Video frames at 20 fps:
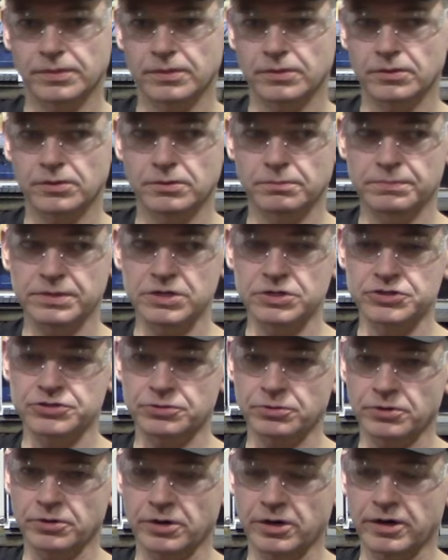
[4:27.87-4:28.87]

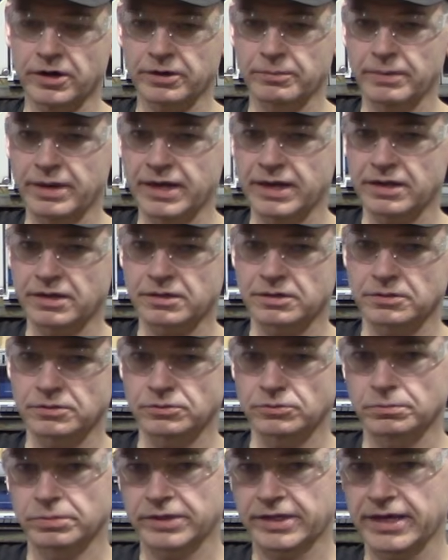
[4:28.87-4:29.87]
Doozer automatic
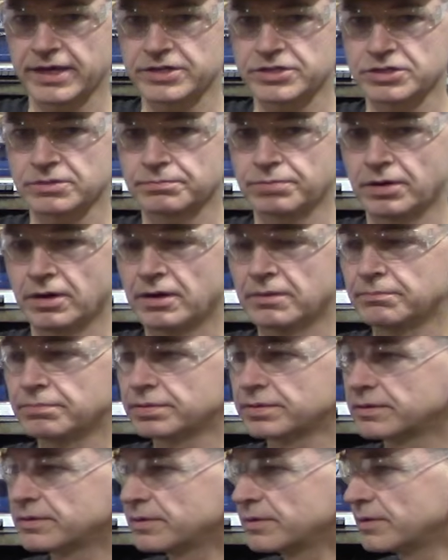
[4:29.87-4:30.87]
lubrication pump,